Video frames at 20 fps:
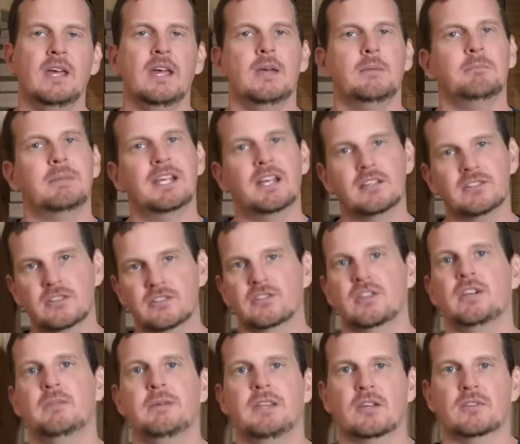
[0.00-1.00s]
because there's going to
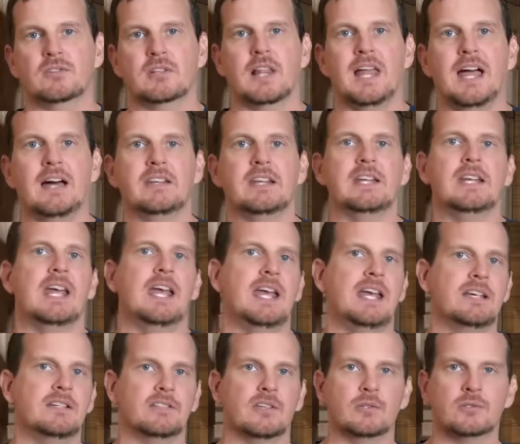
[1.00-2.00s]
be those cloudy
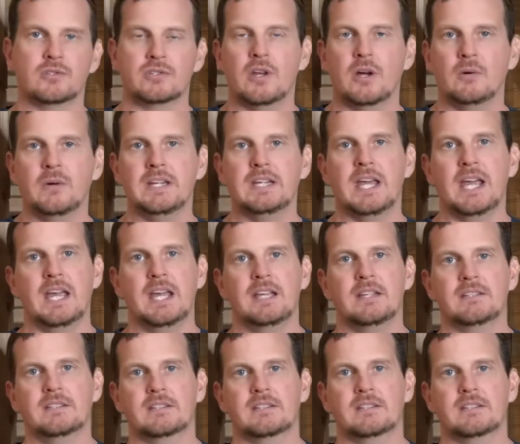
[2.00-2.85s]
days, those snowy days,